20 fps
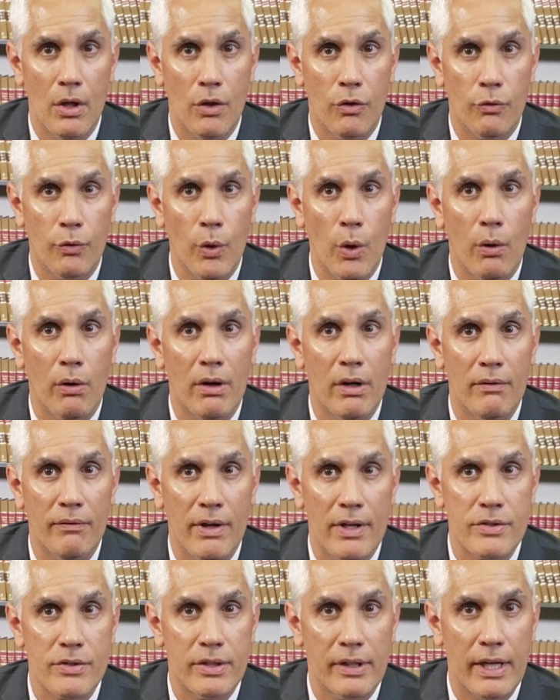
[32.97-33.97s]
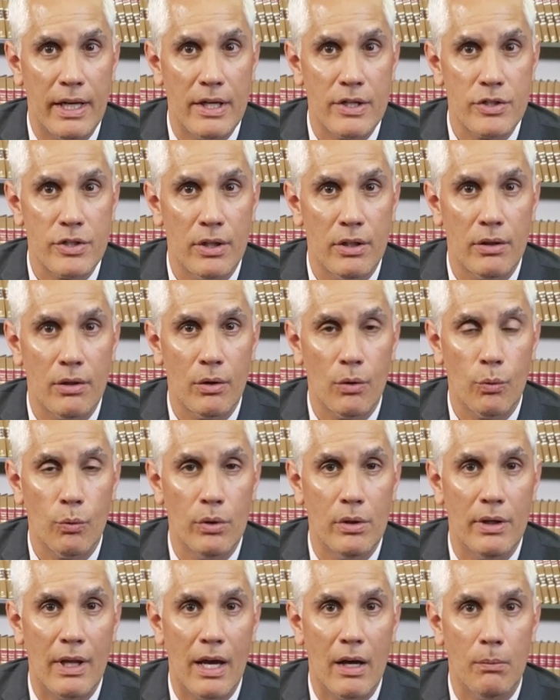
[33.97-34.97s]
Through our investigation, we
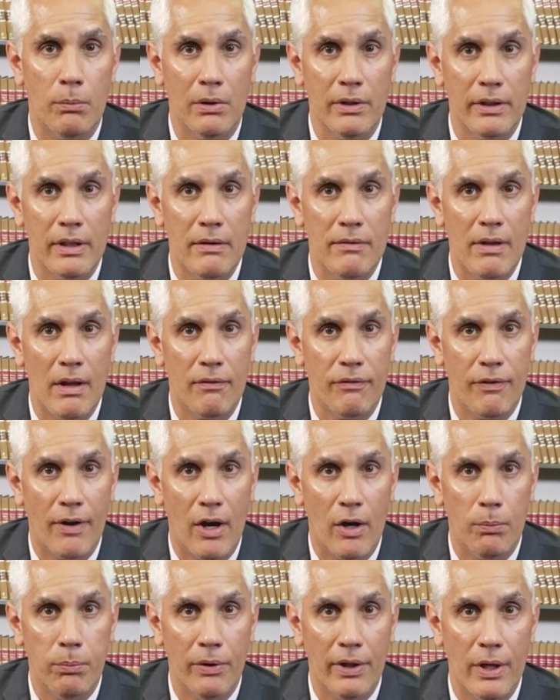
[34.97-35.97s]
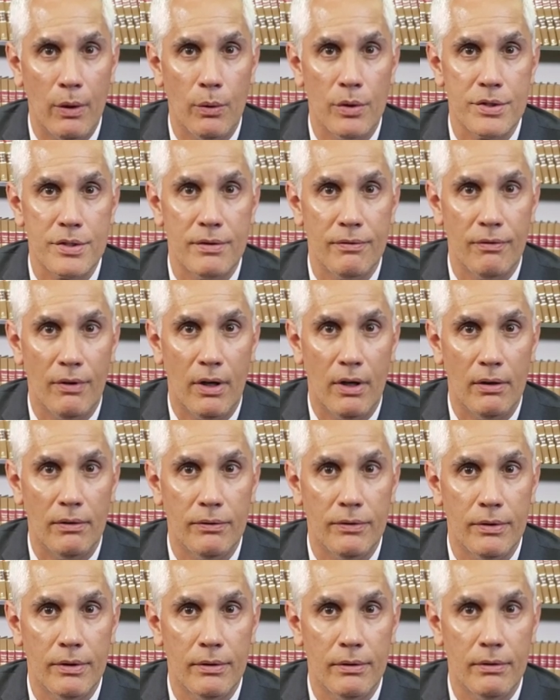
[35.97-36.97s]
now believe that foul play was
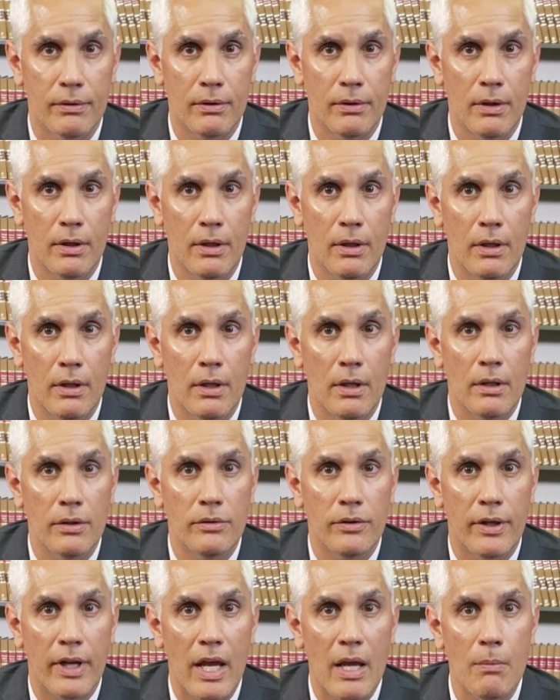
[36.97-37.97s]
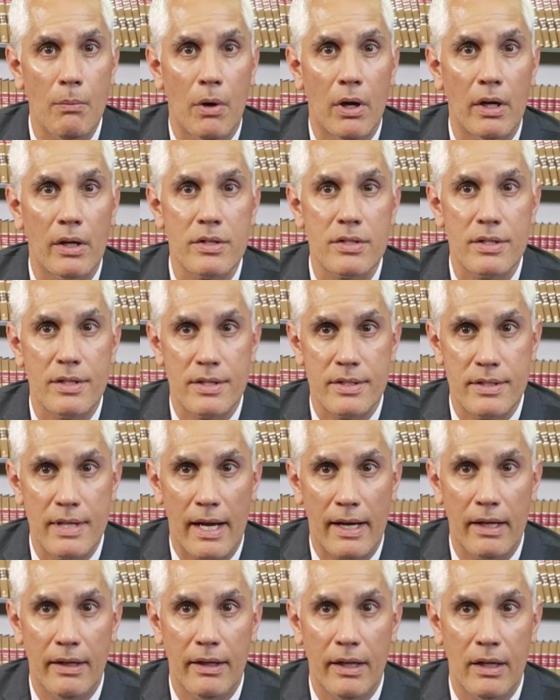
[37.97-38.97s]
involved. Today marks the
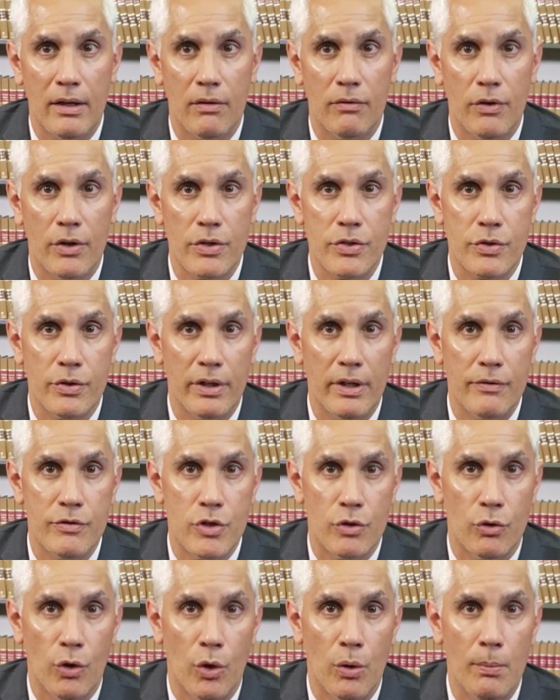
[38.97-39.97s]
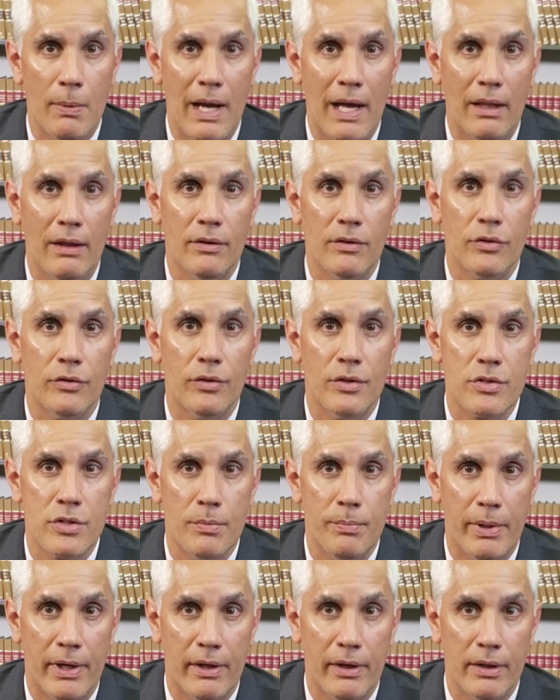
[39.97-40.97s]
second anniversary of Jerome Allen's
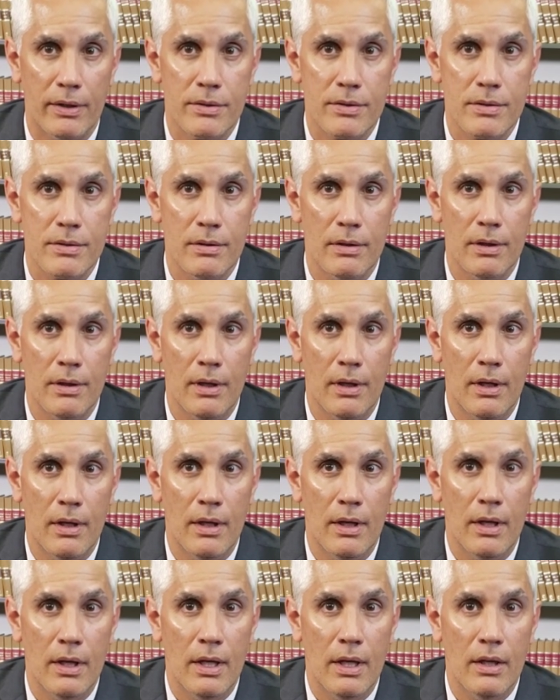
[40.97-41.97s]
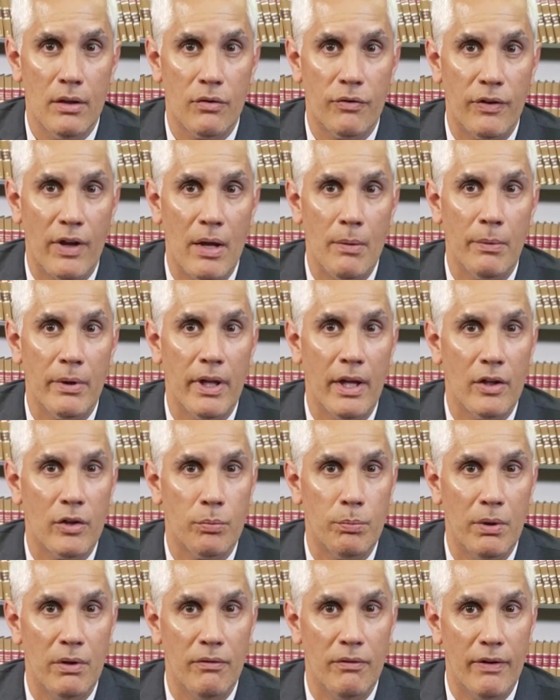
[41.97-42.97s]
disappearance. His family has
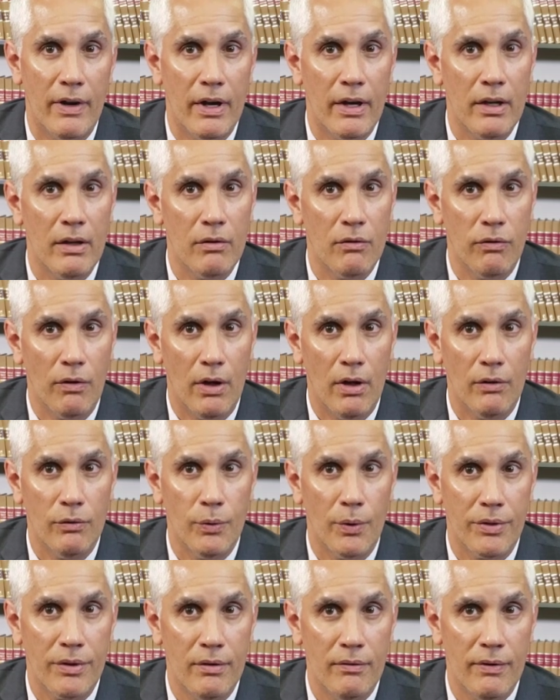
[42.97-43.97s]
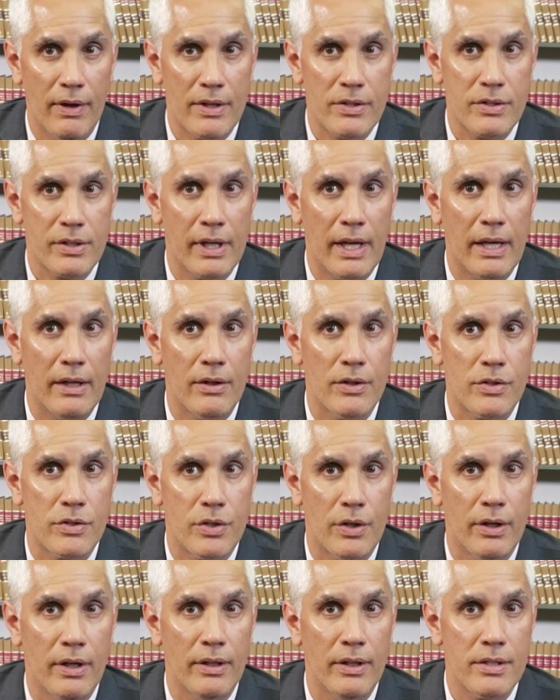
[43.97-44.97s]
been very involved with investigators
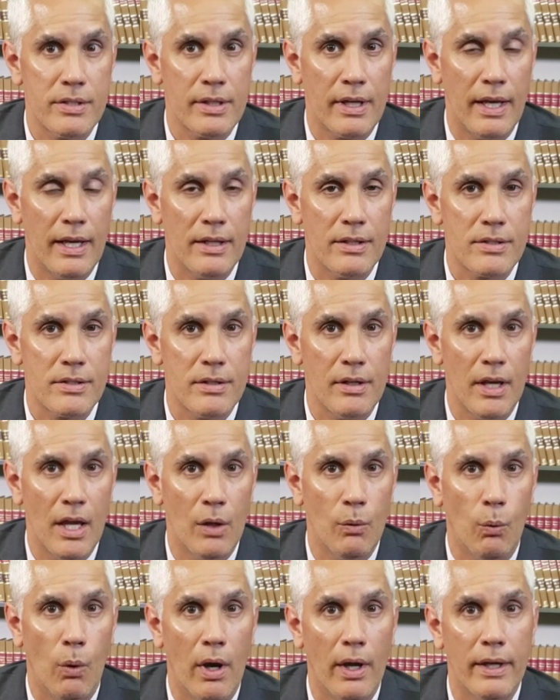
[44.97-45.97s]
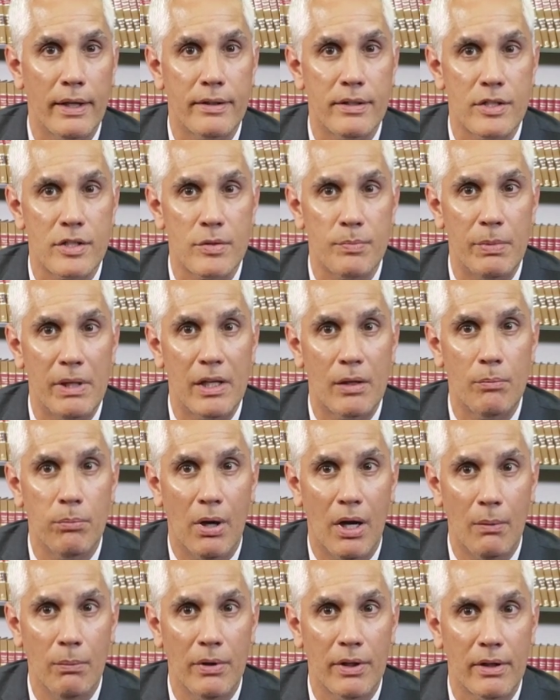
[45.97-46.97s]
during this case and wanted to speak
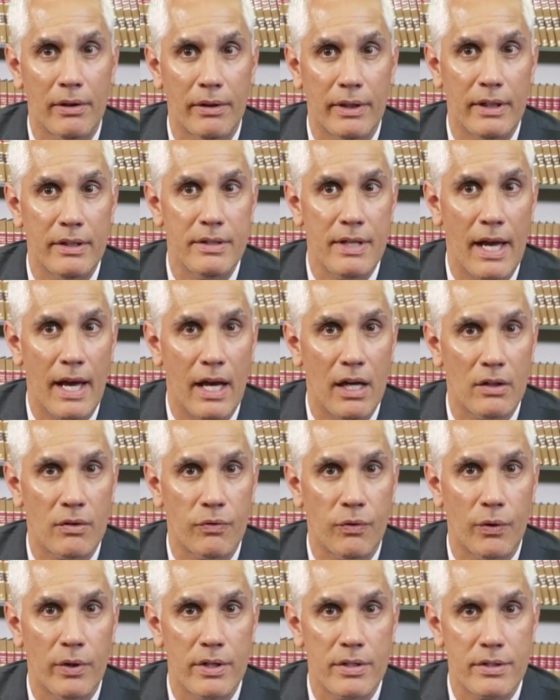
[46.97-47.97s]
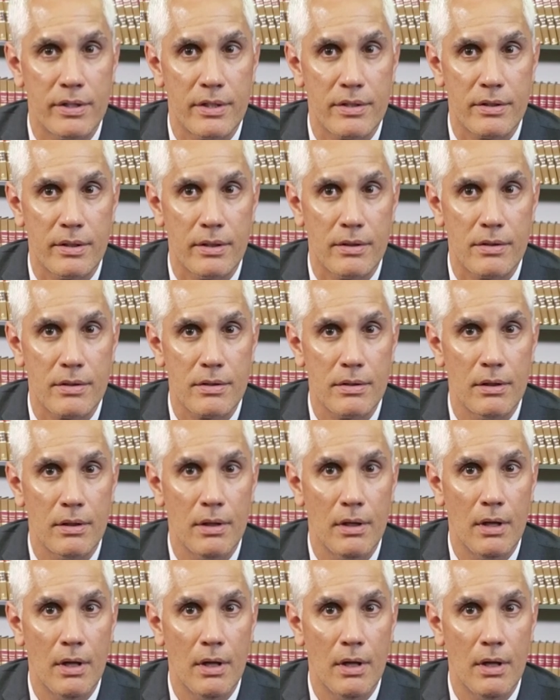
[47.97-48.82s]
publicly to ask for assistance.